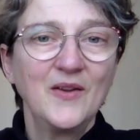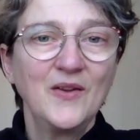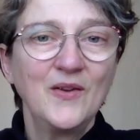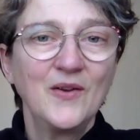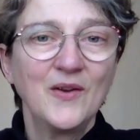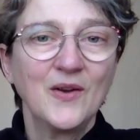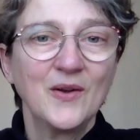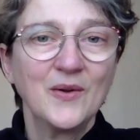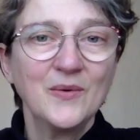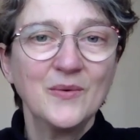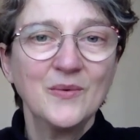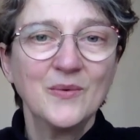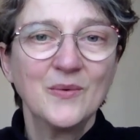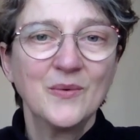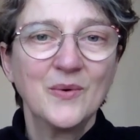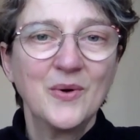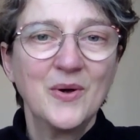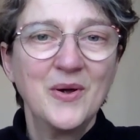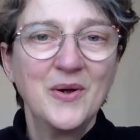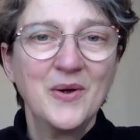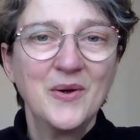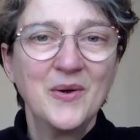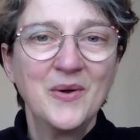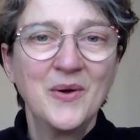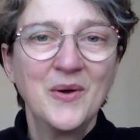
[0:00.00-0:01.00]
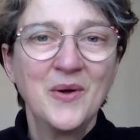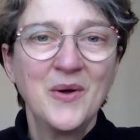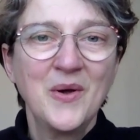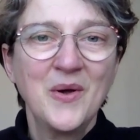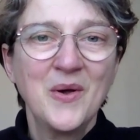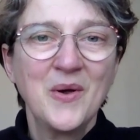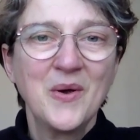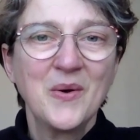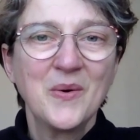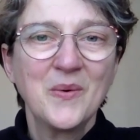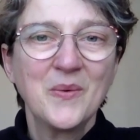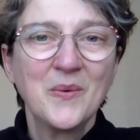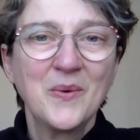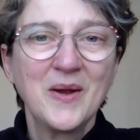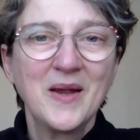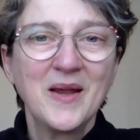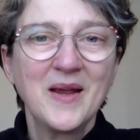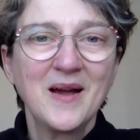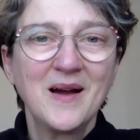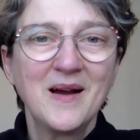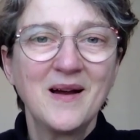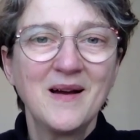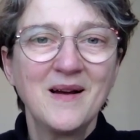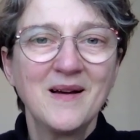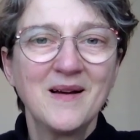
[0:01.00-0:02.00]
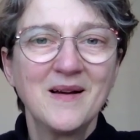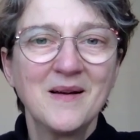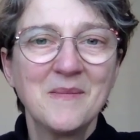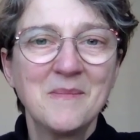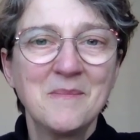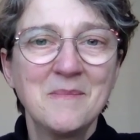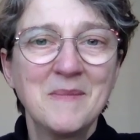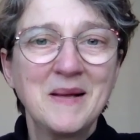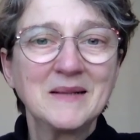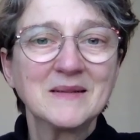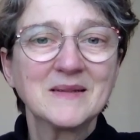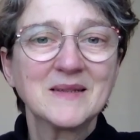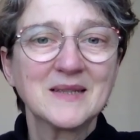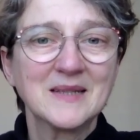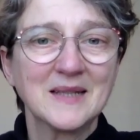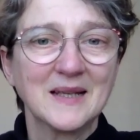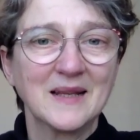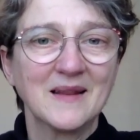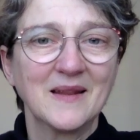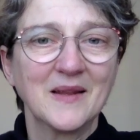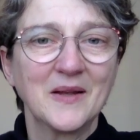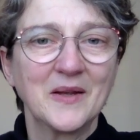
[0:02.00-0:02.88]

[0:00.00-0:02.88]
you know, we are melting,